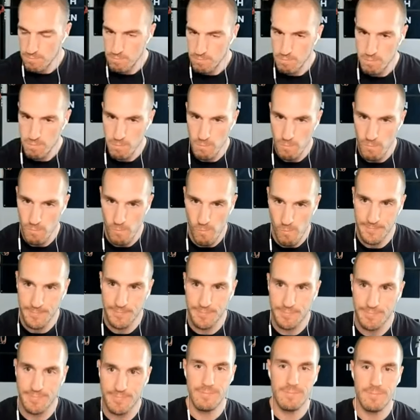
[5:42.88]

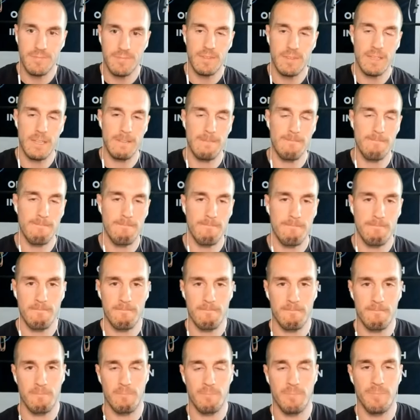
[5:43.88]

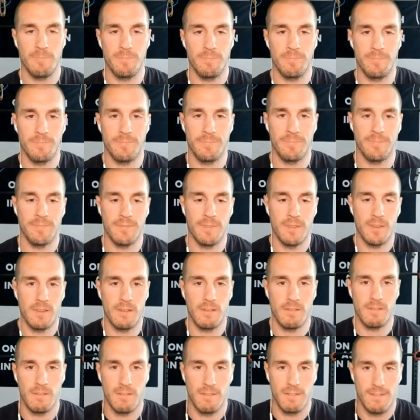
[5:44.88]

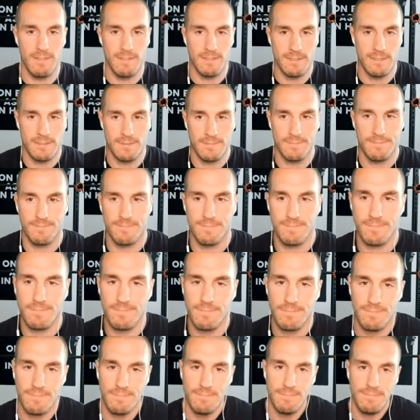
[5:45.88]

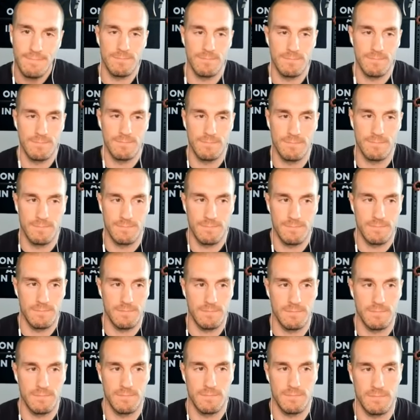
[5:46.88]

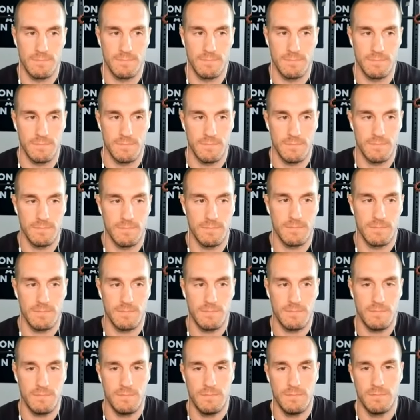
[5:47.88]

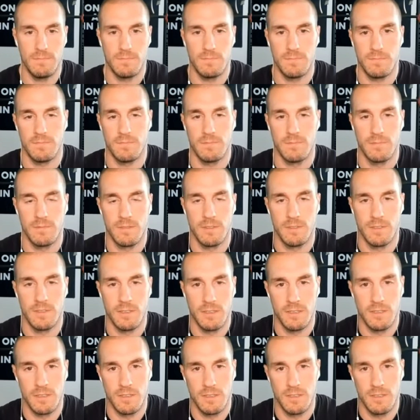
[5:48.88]

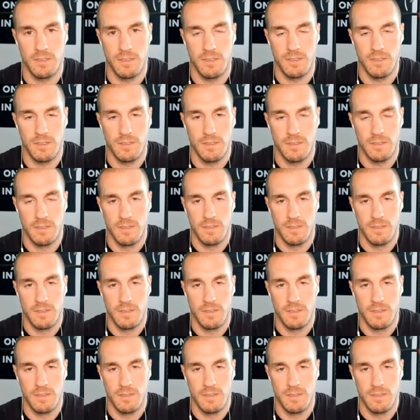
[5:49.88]
(not speaking)